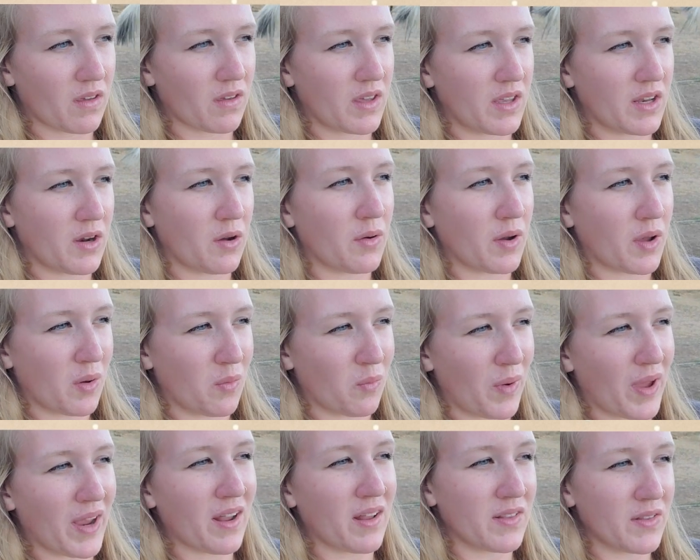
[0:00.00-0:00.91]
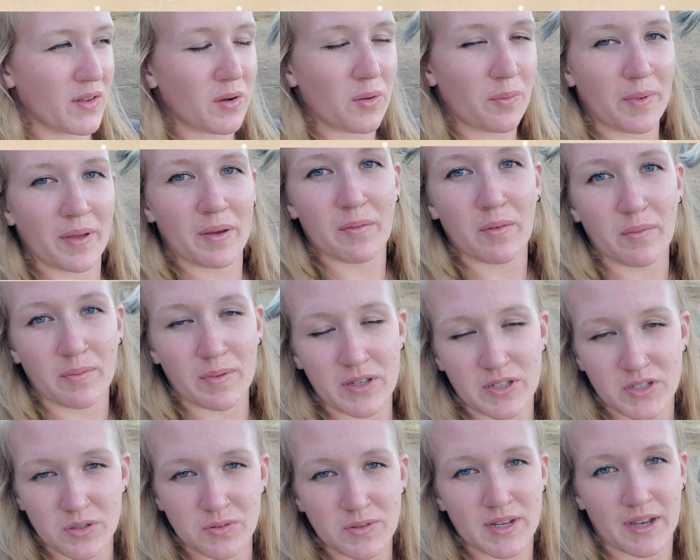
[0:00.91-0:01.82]
it can wait a little bit, but we
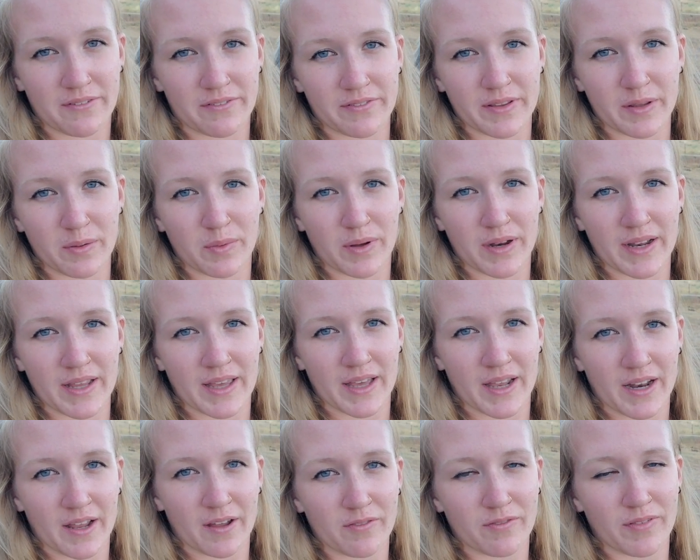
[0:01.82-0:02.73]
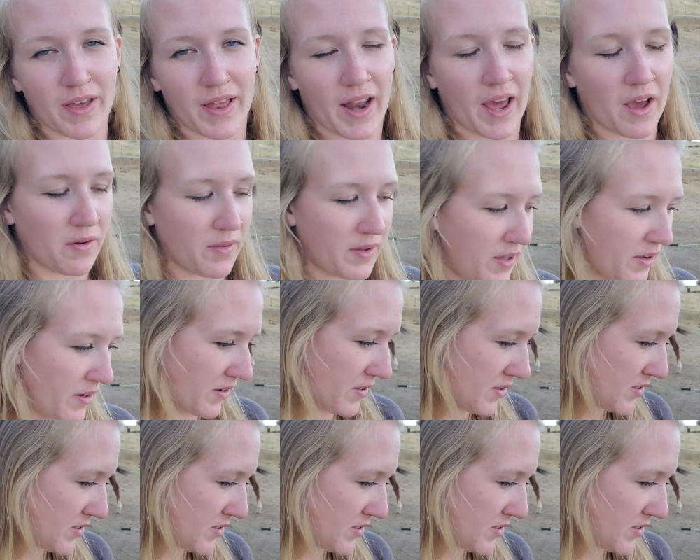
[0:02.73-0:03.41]
do definitely want to get a vet out here.